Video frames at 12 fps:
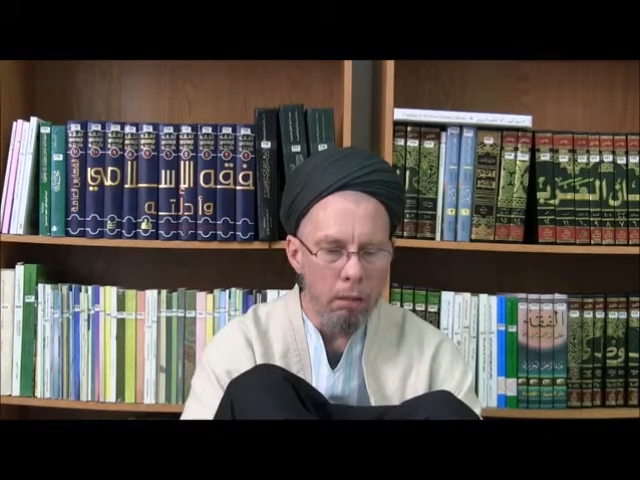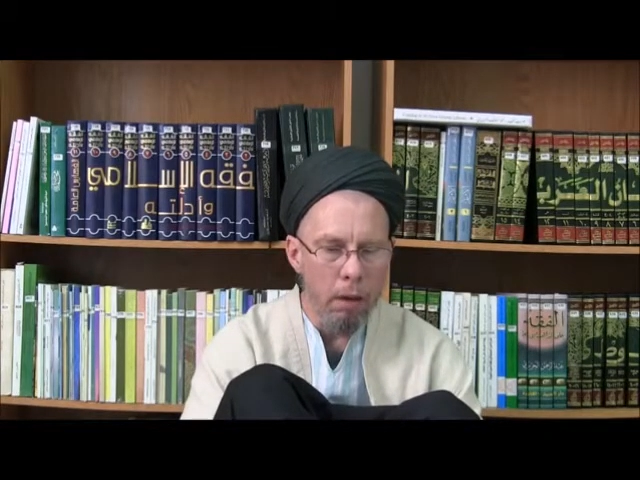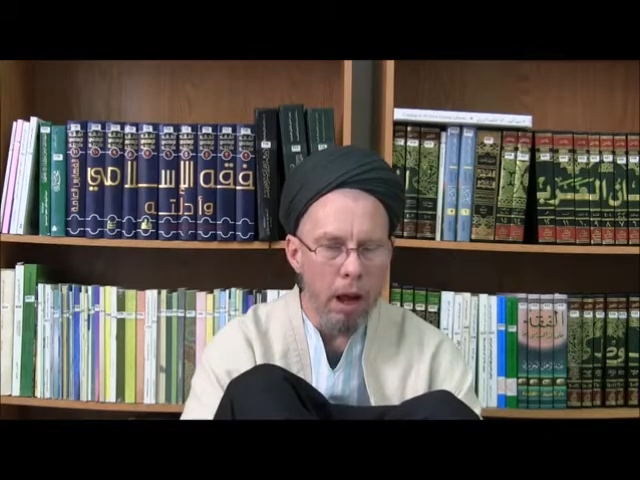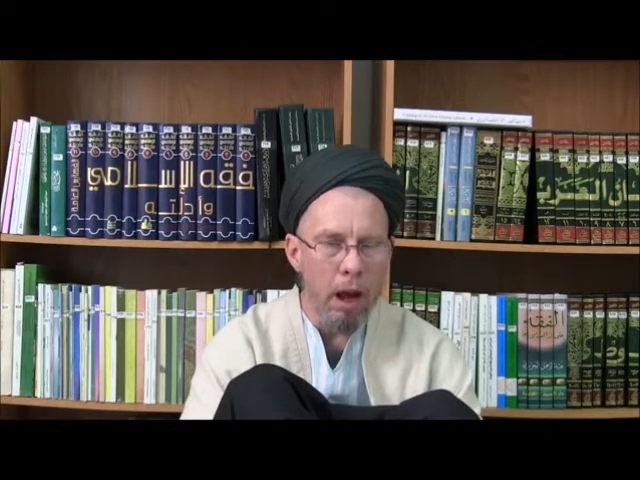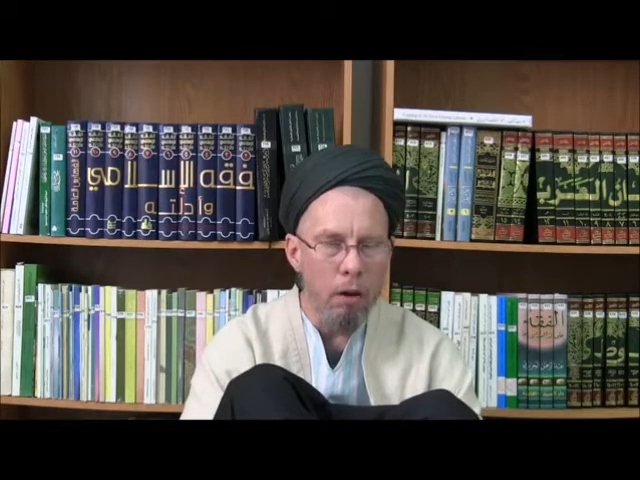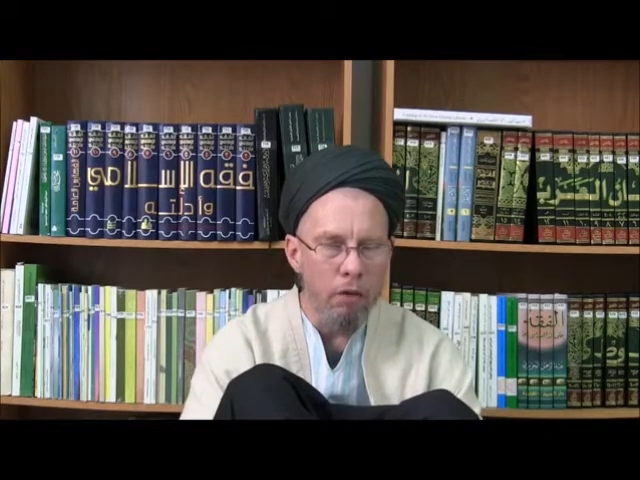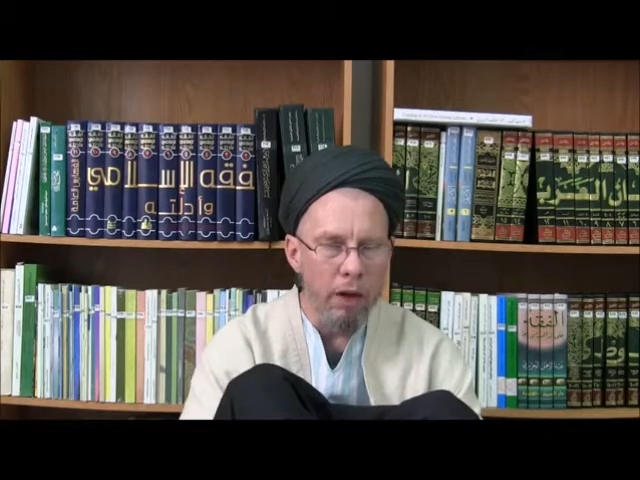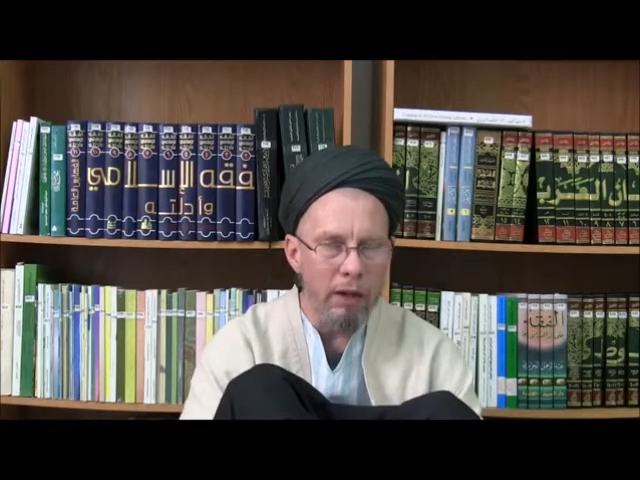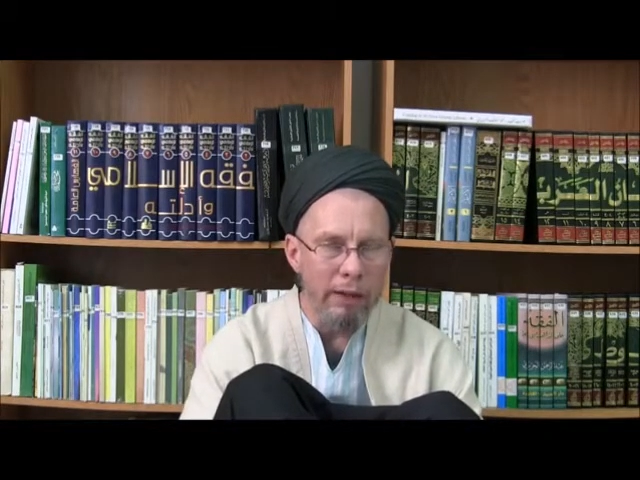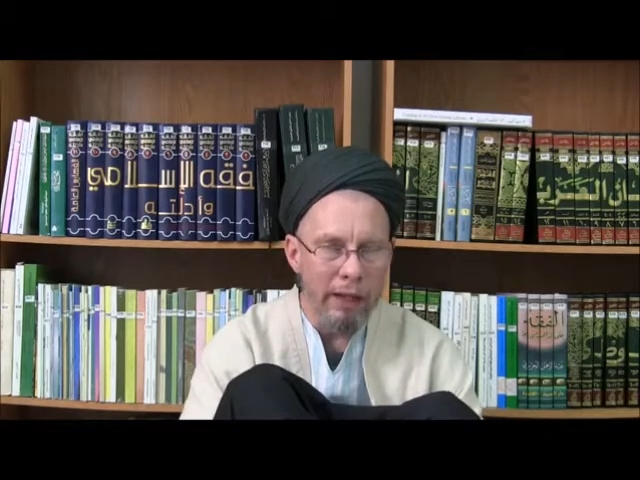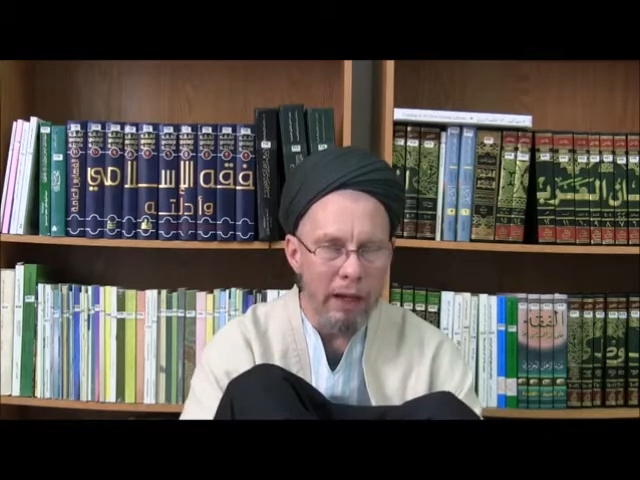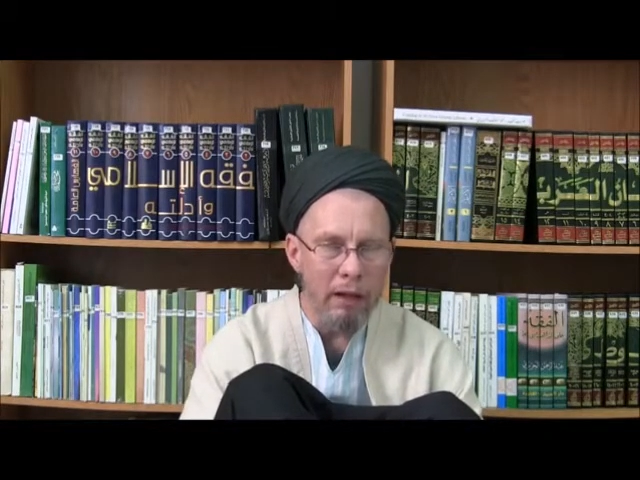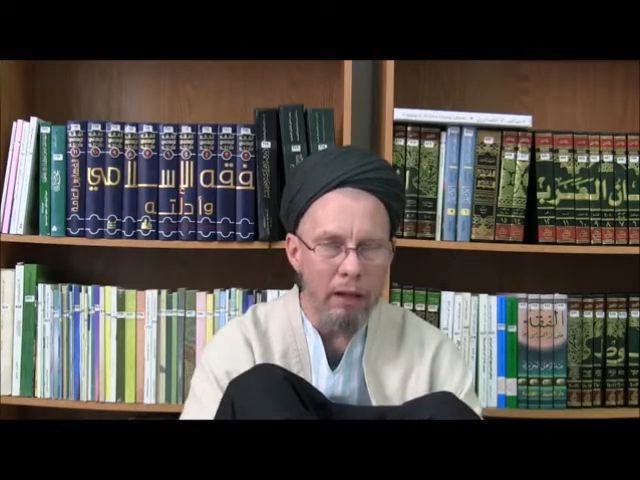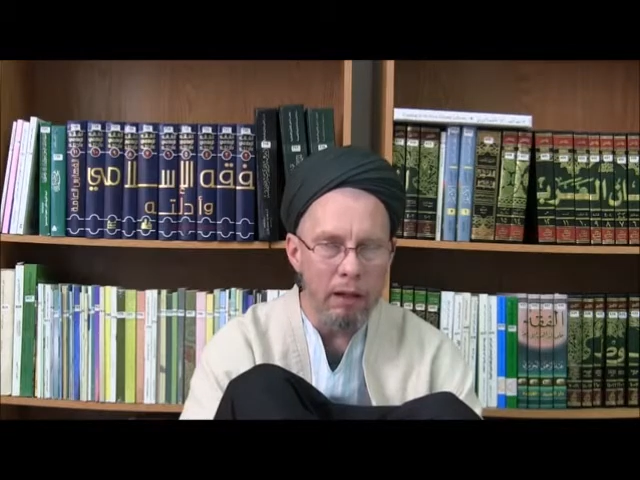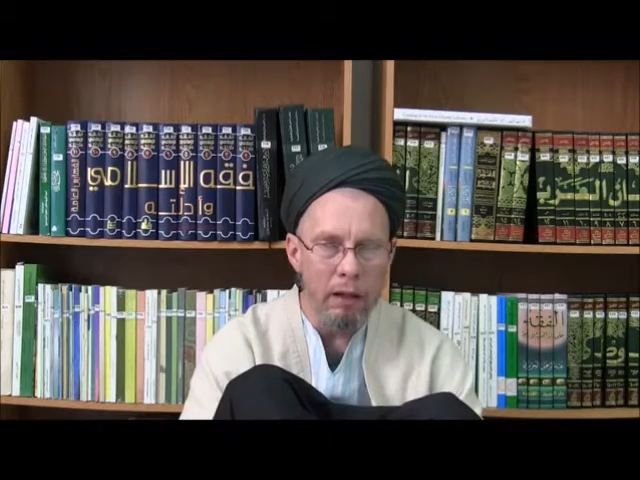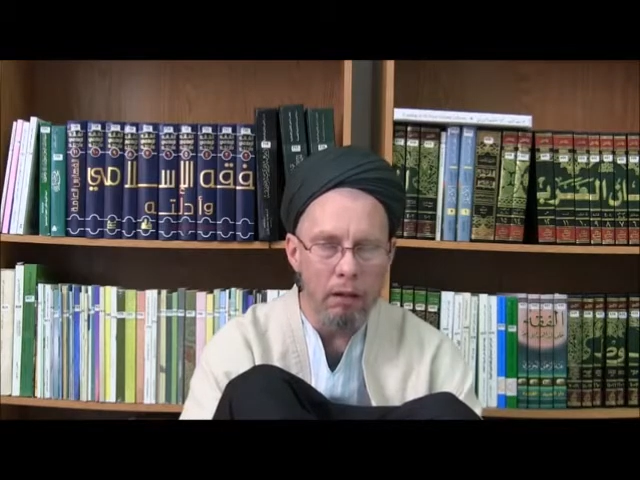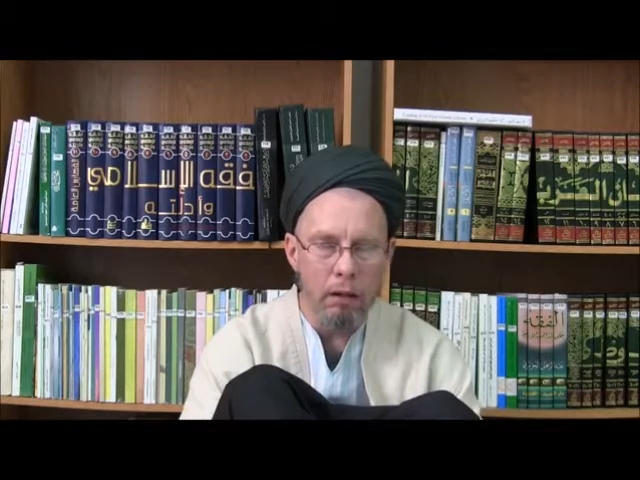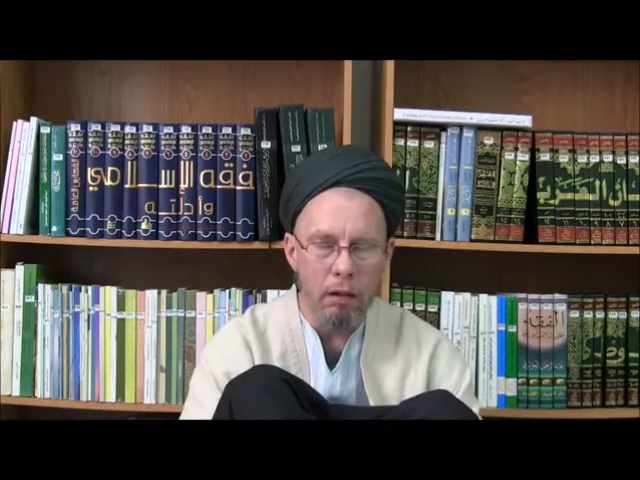Ma'aruf al-Karkhi,